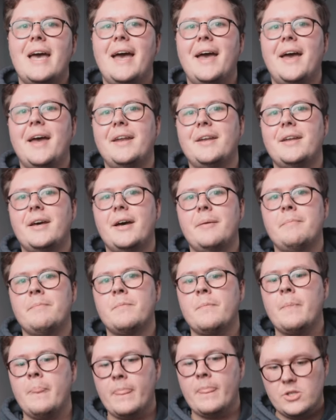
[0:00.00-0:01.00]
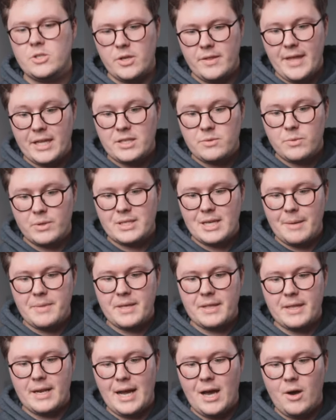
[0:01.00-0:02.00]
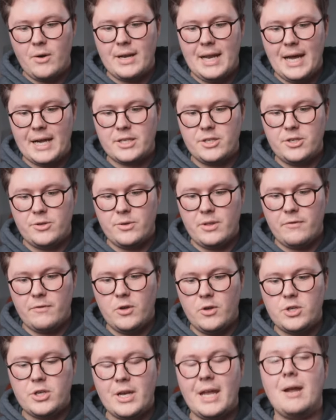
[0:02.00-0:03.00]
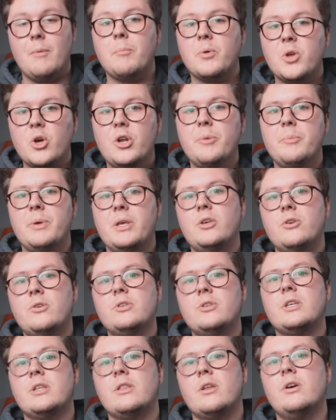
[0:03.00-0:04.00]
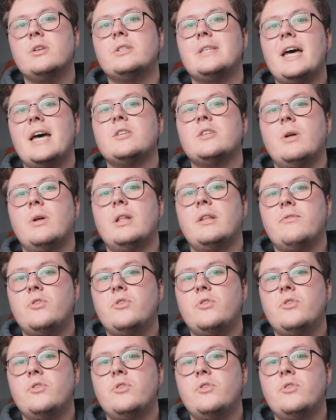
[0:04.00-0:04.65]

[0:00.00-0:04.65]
And so that's what something that I would like to do in the future. And I'm going to be using those as well.